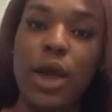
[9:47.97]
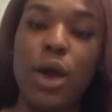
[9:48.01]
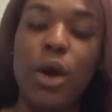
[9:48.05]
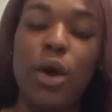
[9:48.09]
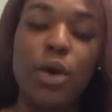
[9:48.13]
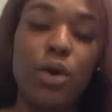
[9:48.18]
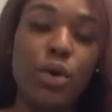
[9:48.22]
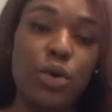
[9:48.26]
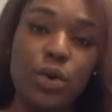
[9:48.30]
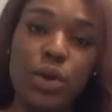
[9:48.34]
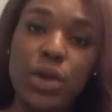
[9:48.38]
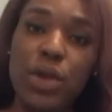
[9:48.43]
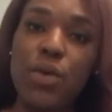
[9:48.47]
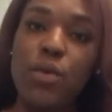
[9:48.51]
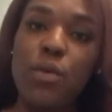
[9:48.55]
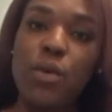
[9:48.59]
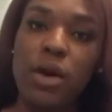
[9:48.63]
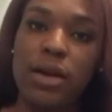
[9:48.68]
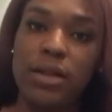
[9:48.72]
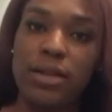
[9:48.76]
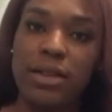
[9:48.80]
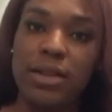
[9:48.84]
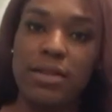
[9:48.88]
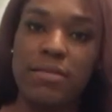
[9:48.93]
who you
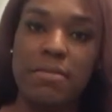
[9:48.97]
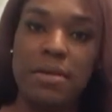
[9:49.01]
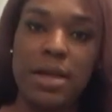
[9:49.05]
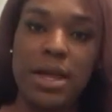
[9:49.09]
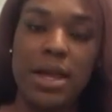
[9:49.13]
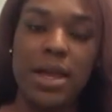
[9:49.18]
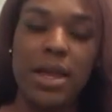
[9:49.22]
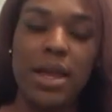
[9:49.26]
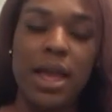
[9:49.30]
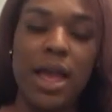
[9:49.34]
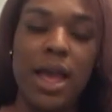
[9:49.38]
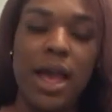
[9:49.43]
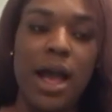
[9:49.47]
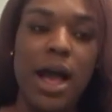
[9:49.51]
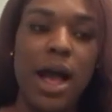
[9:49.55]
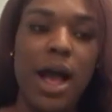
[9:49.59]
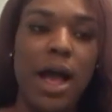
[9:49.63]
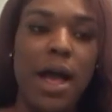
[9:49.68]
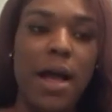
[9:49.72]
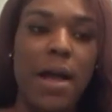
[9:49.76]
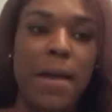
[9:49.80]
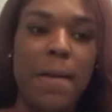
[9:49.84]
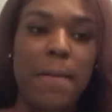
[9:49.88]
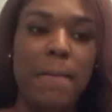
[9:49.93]
want to be.
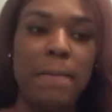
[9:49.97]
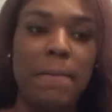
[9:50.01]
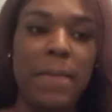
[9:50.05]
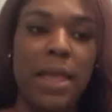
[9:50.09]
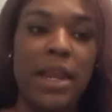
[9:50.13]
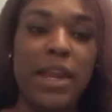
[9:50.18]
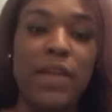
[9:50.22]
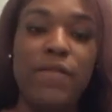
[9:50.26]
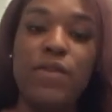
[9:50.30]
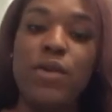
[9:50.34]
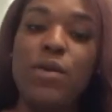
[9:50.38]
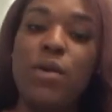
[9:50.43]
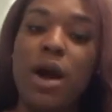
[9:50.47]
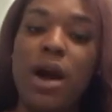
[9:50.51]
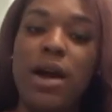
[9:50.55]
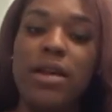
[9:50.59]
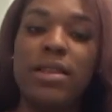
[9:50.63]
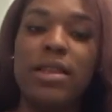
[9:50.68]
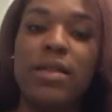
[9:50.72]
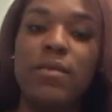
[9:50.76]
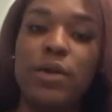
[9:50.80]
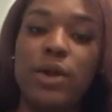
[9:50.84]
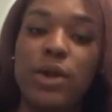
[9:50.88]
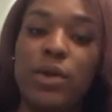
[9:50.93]
And if you are
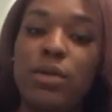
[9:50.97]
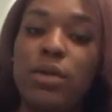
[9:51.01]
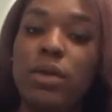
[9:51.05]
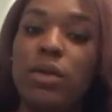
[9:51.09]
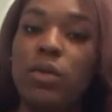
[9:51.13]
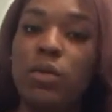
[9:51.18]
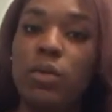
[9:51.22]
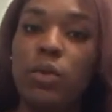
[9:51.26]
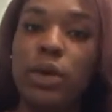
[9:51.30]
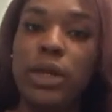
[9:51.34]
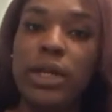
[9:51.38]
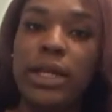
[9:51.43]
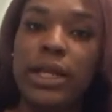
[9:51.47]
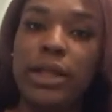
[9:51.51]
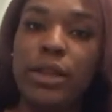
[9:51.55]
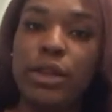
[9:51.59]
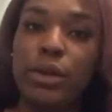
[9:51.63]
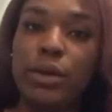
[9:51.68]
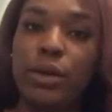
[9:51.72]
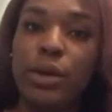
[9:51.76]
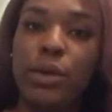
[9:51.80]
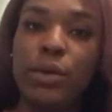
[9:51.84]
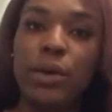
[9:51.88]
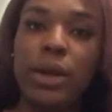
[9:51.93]
someone who is willing
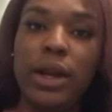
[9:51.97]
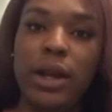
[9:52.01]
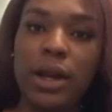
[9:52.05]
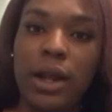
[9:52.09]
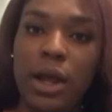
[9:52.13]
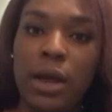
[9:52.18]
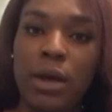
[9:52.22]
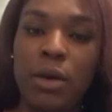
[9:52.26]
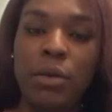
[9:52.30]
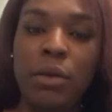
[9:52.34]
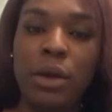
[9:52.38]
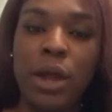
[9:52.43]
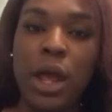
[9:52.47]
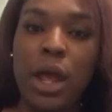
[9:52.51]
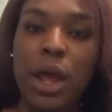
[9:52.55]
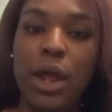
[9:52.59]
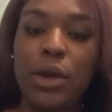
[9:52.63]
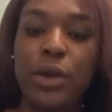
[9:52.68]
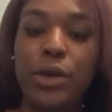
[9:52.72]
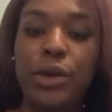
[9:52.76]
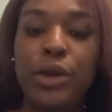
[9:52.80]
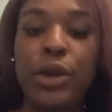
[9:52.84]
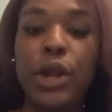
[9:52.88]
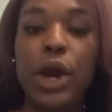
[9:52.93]
to do it alone,
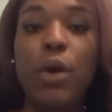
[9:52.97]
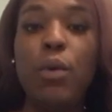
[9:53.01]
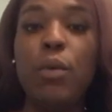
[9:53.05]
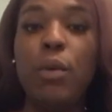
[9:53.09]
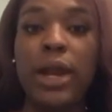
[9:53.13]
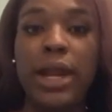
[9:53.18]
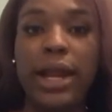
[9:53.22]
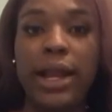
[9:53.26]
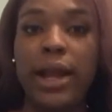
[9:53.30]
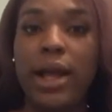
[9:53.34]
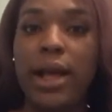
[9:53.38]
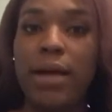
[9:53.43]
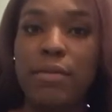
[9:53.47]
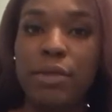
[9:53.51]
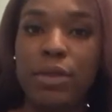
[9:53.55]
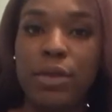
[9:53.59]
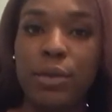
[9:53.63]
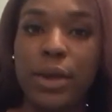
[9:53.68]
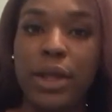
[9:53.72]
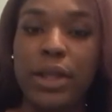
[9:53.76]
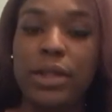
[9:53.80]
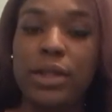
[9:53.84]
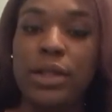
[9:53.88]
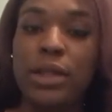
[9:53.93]
know what it comes
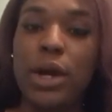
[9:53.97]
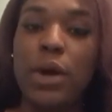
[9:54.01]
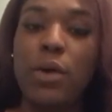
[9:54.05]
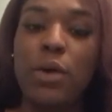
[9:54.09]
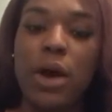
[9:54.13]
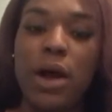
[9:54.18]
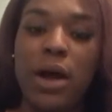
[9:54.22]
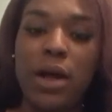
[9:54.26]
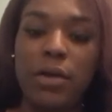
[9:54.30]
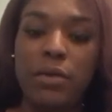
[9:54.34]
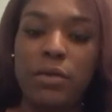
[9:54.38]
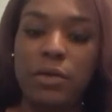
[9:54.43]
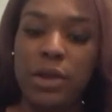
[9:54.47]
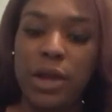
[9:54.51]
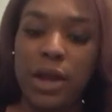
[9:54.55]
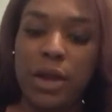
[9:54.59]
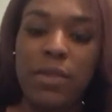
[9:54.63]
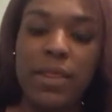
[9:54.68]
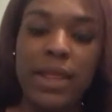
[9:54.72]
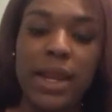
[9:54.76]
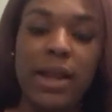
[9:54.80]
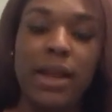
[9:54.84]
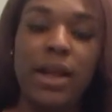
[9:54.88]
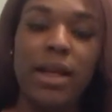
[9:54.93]
with. Know
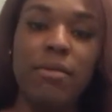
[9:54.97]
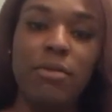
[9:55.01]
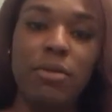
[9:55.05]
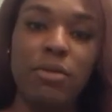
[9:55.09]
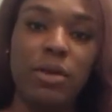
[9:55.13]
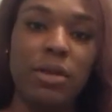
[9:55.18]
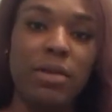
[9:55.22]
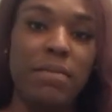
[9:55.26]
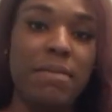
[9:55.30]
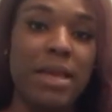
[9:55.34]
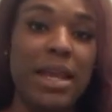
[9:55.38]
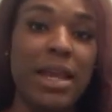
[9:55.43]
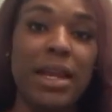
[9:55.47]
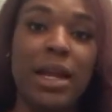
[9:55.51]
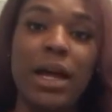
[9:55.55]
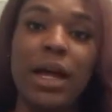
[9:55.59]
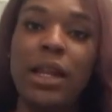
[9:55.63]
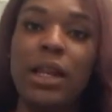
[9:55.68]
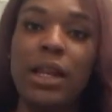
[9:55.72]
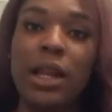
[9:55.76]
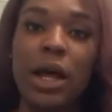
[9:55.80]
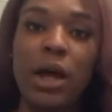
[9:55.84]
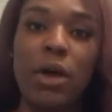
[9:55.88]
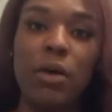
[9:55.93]
that it comes with being
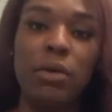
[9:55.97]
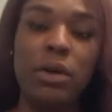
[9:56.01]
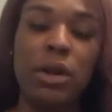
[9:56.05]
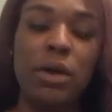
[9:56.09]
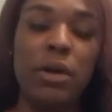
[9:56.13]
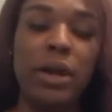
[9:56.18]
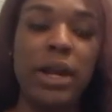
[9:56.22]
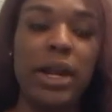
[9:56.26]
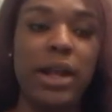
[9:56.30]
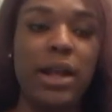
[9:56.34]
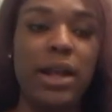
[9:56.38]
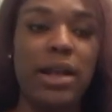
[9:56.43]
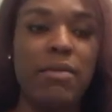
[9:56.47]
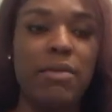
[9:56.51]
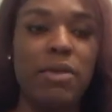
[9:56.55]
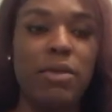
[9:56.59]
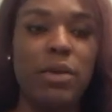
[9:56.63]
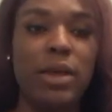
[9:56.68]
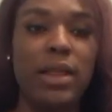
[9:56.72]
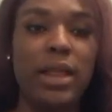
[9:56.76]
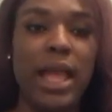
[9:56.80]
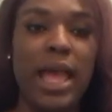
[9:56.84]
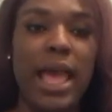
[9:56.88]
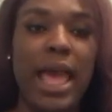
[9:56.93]
alone. Know that it comes
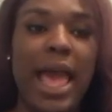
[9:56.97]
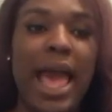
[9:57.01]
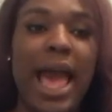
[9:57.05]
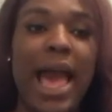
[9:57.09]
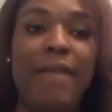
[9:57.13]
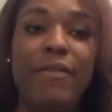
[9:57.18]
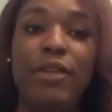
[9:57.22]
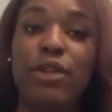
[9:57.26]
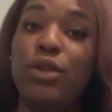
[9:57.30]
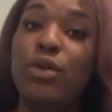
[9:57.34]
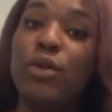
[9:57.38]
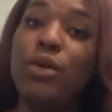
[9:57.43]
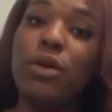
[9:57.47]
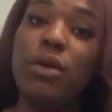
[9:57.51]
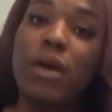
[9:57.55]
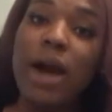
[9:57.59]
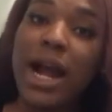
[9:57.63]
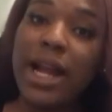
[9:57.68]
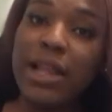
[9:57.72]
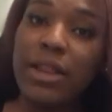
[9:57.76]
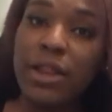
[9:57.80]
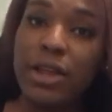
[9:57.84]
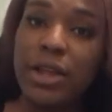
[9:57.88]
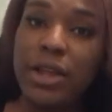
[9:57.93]
with having to
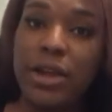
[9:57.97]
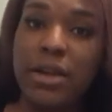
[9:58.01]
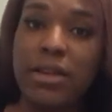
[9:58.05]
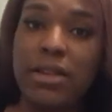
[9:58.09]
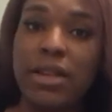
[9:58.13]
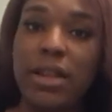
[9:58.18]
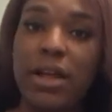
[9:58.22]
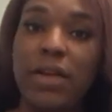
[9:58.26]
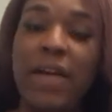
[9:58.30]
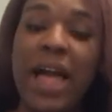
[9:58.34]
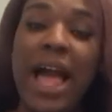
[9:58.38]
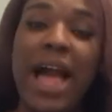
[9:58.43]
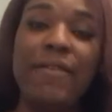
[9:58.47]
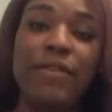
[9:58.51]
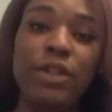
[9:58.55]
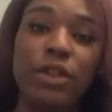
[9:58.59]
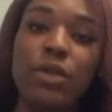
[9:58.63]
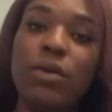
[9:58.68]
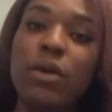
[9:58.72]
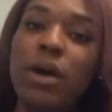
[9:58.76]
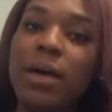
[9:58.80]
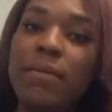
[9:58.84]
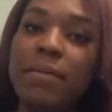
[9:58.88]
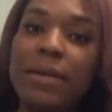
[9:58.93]
cry to yourself, having
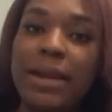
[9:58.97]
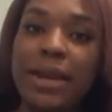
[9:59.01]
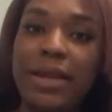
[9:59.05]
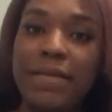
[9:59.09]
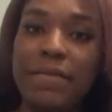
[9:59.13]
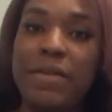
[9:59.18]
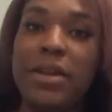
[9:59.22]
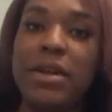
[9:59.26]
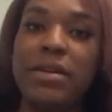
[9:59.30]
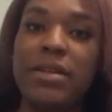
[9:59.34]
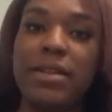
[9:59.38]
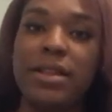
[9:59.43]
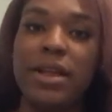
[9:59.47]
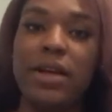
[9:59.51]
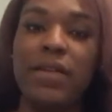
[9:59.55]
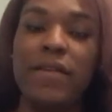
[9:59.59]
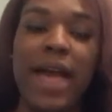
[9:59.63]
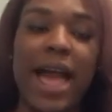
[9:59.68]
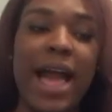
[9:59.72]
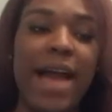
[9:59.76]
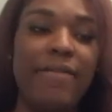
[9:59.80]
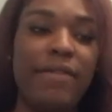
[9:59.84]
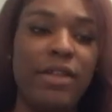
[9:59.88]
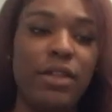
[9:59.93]
to uplift yourself,
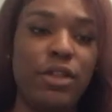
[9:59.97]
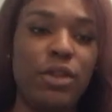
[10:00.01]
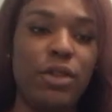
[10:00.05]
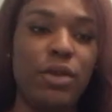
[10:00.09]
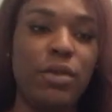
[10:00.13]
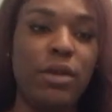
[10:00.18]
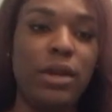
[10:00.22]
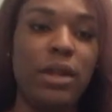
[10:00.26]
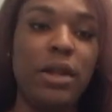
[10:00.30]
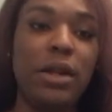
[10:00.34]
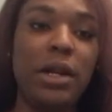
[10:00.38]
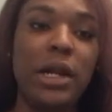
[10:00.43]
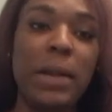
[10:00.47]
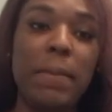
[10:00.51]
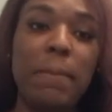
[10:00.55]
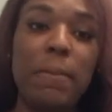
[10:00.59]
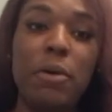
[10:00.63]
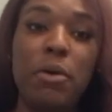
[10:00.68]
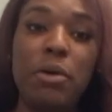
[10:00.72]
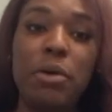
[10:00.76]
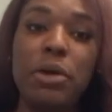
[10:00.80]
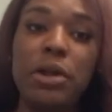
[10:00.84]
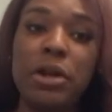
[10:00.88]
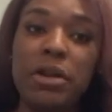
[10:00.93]
having to literally
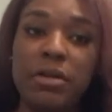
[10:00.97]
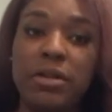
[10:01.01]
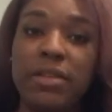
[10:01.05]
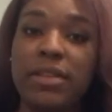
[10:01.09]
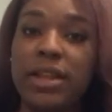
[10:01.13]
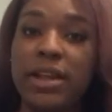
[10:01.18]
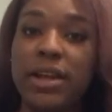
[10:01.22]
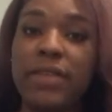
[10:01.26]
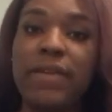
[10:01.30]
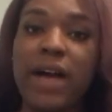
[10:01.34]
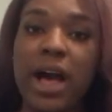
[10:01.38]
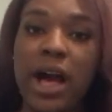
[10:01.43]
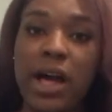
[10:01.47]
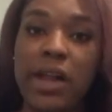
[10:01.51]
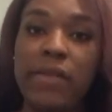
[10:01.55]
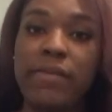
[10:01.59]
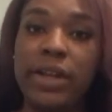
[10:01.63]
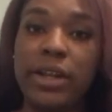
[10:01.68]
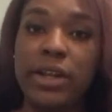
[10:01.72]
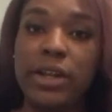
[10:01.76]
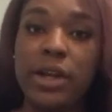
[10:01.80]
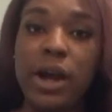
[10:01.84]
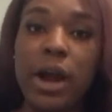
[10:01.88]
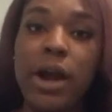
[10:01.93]
pull yourself out of
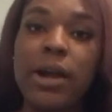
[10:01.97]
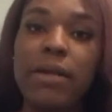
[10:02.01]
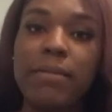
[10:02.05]
a dark